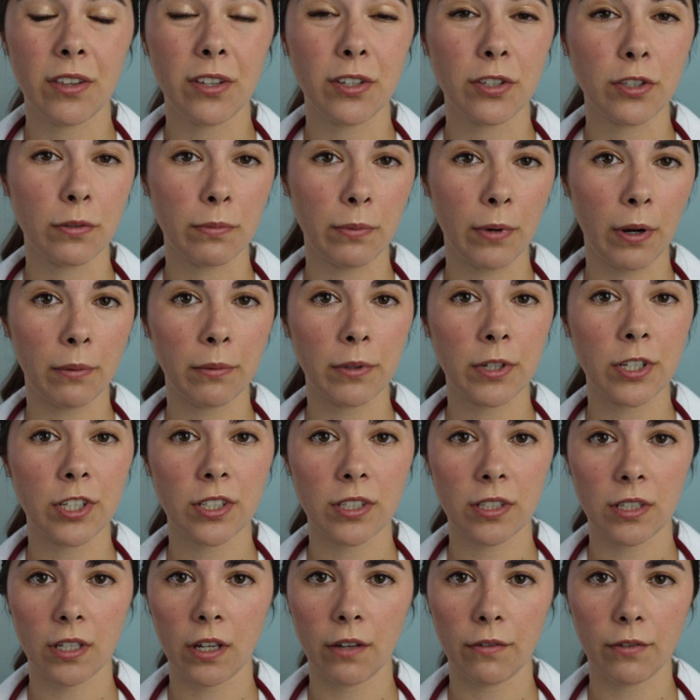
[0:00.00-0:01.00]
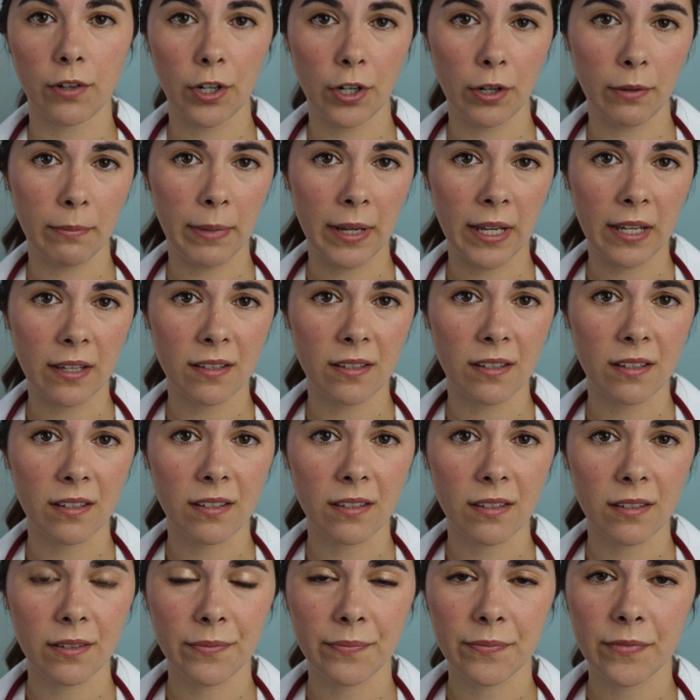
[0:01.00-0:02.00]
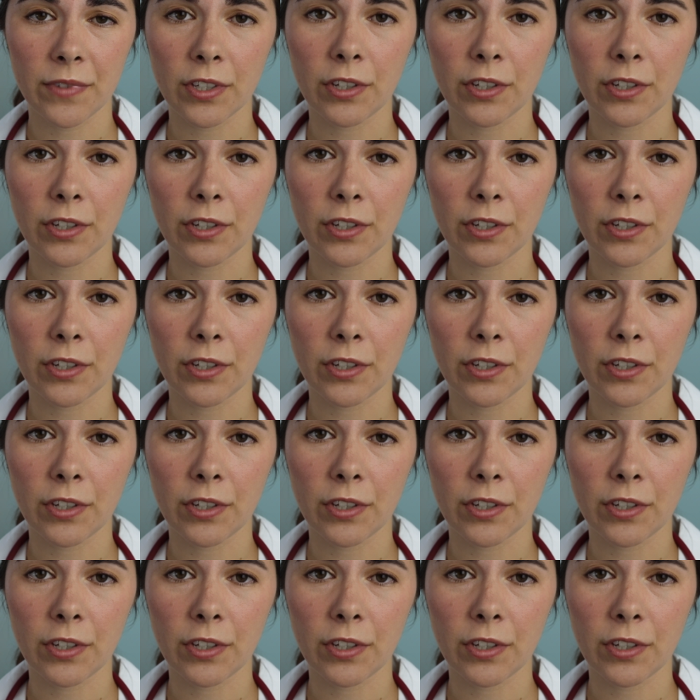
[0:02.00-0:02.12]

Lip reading: These will probably just cover your bases,